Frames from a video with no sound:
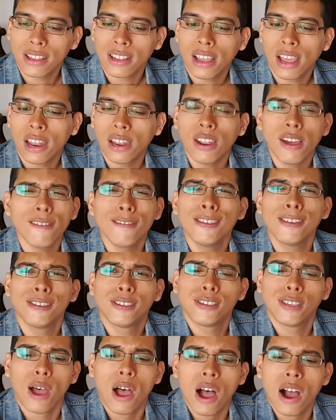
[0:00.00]
I love this
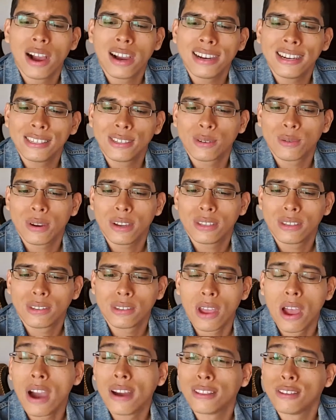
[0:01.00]
song. It's a great
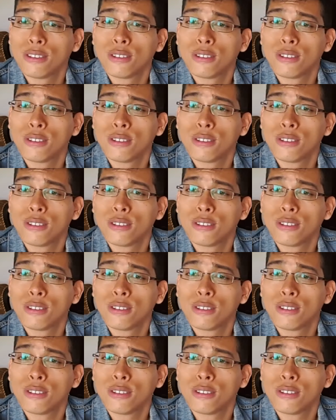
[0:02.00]
song.